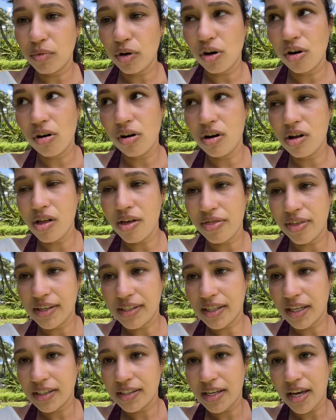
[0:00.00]
call and they
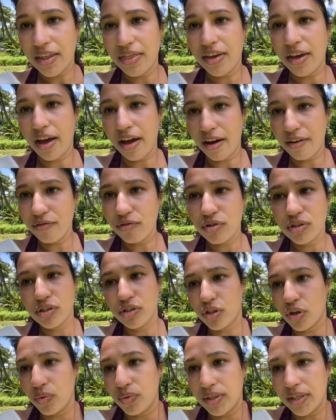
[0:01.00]
said yeah they have one
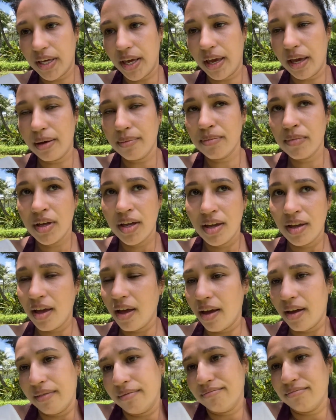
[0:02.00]
so we came
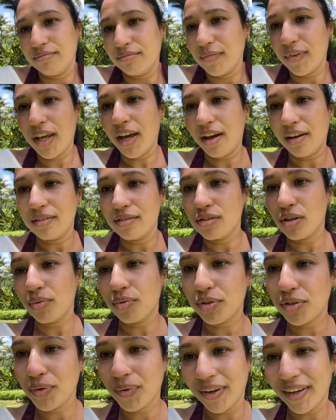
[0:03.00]
and yeah so we're
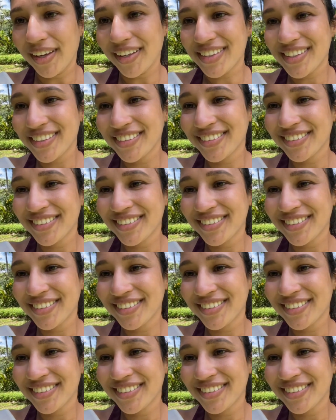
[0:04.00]
doing it